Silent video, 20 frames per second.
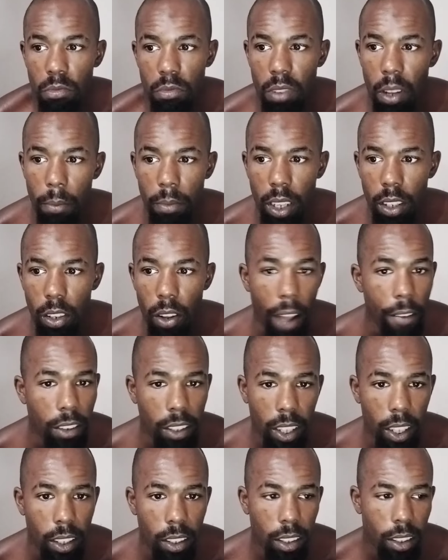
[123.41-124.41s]
I'm telling you,
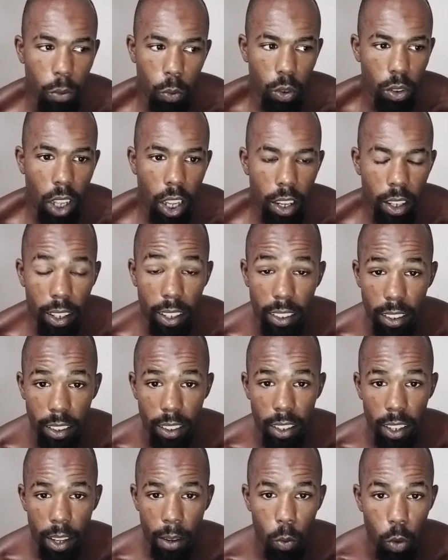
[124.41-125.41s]
everything will tell you
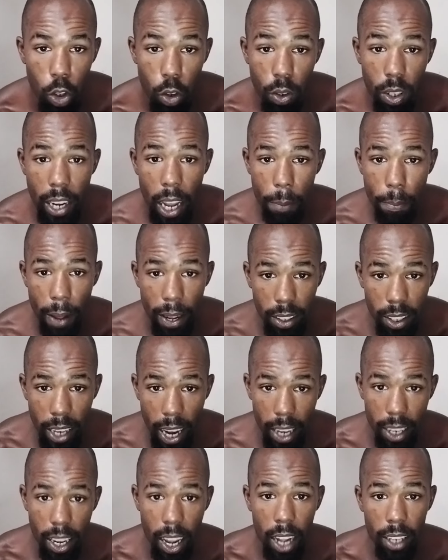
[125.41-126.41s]
this. When you connect back to
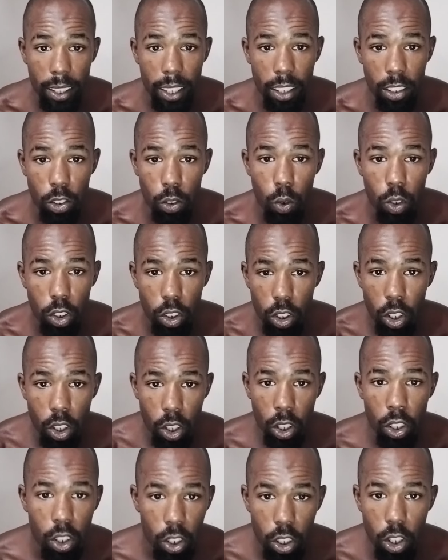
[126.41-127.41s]
that God, that source,
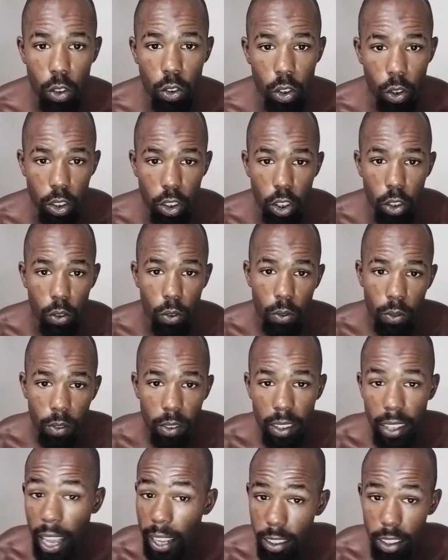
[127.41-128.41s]
you'll know it too.
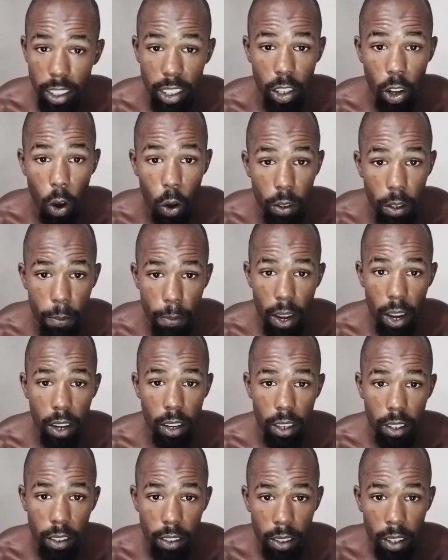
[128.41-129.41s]
That's the only
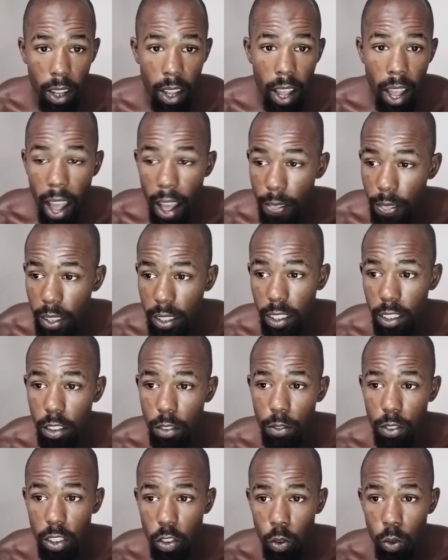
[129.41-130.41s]
barrier. And these
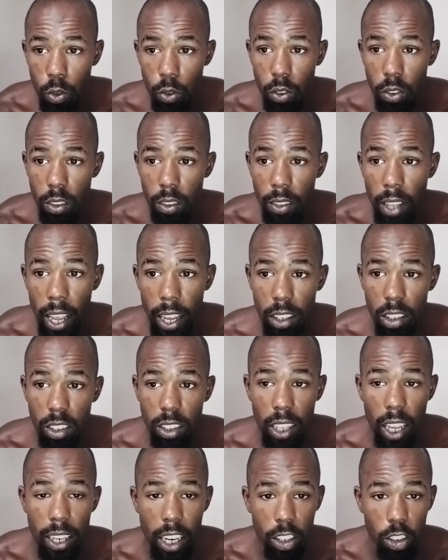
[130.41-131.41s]
individuals, they
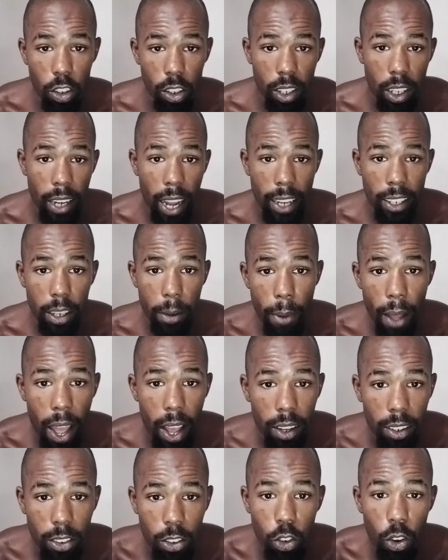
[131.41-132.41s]
understand that you're connecting
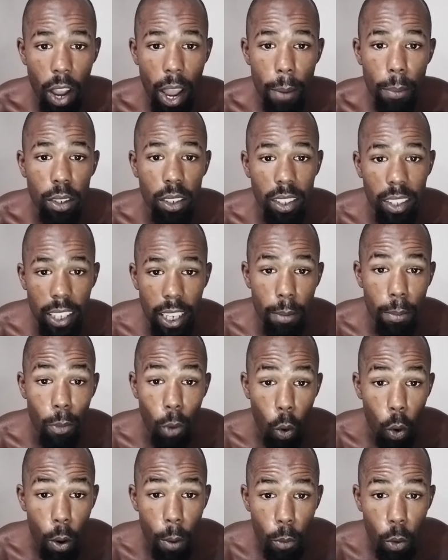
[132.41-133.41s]
back. So you're able to see
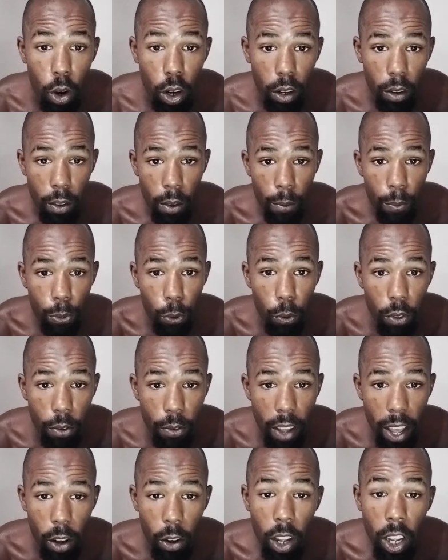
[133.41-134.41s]
more and more through the
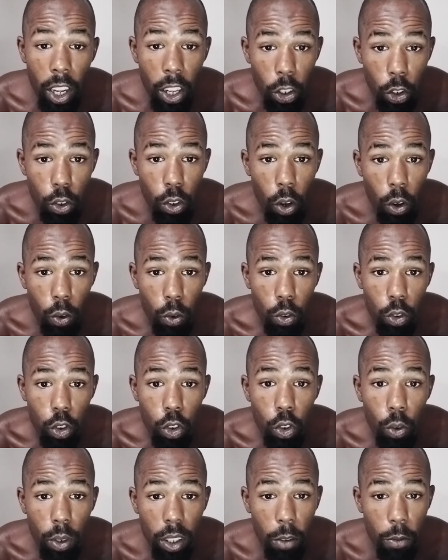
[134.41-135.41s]
veil. You know
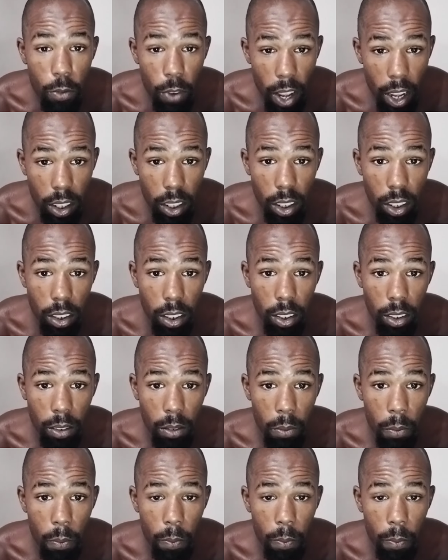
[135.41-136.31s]
what the veil is?